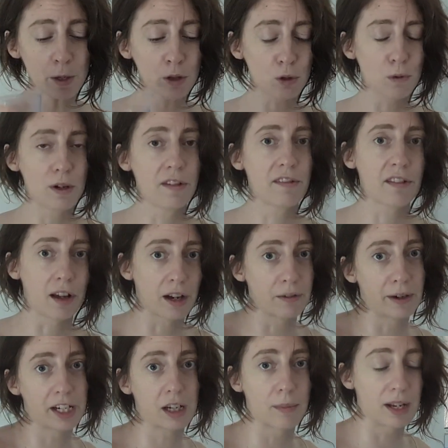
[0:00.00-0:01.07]
The ones that I
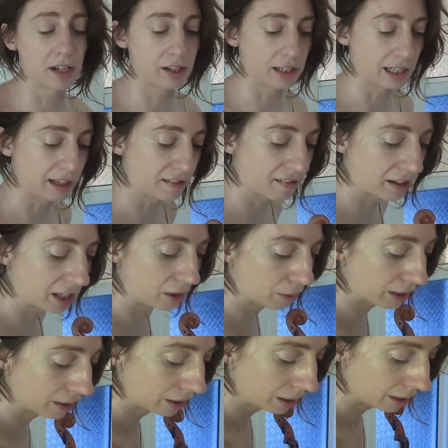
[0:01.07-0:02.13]
recommend, at least anyway,
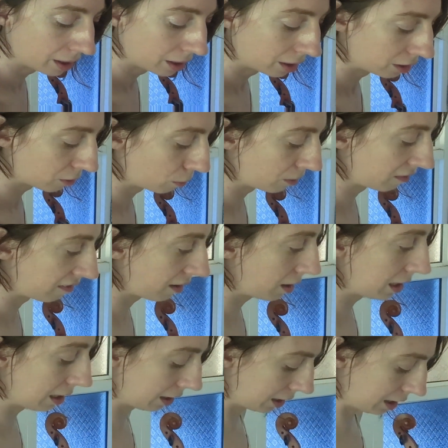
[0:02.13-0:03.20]
the ones that
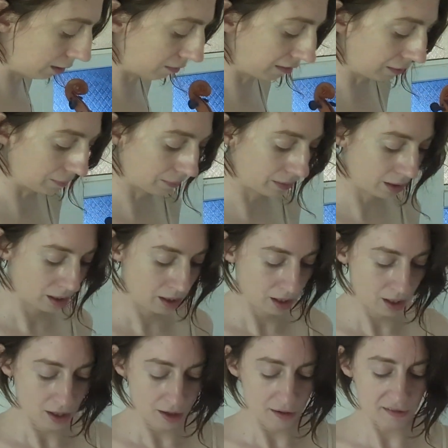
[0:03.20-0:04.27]
I like using.
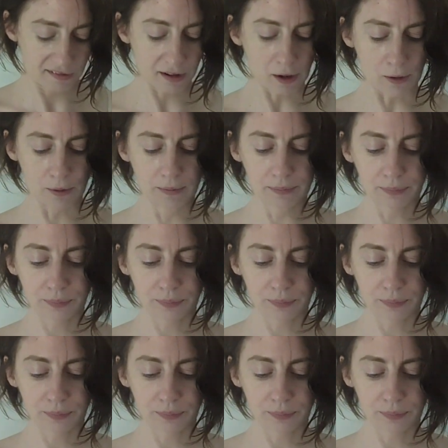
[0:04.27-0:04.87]
So